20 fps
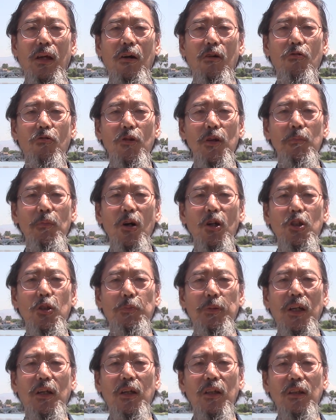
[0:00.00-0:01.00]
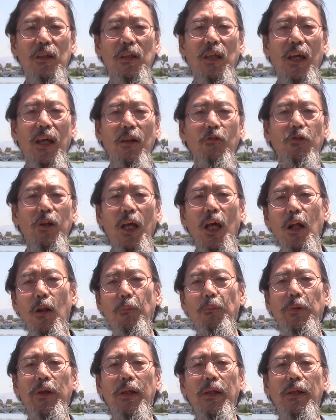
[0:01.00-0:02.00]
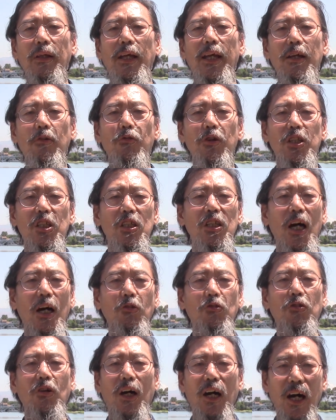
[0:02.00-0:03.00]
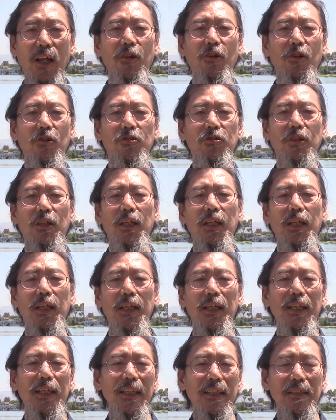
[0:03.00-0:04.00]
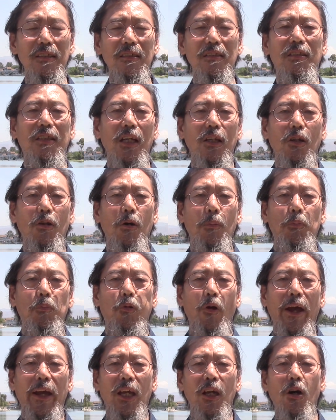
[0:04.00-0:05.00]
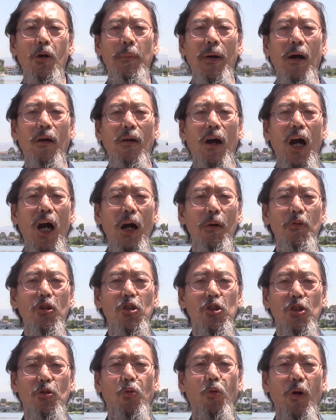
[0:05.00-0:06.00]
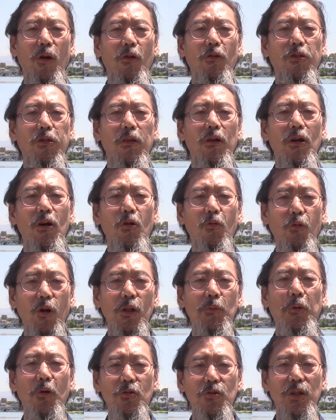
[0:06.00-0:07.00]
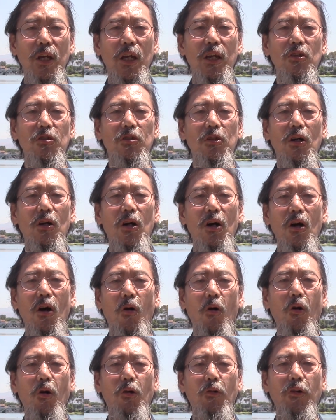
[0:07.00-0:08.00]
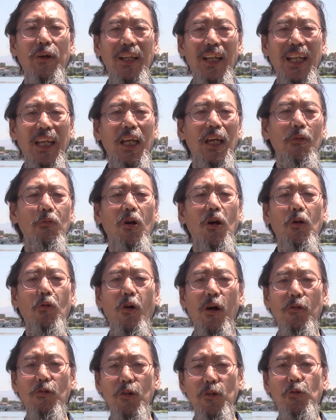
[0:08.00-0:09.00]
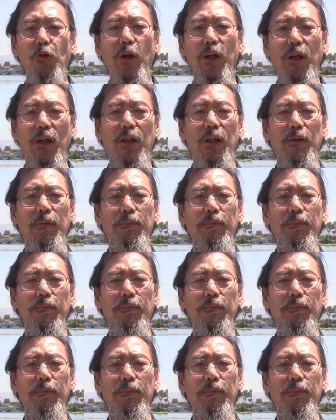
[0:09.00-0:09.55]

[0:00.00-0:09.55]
We must be content with helping and reaching out to others instead of bragging about how much wealth one possesses or where we live or where we work.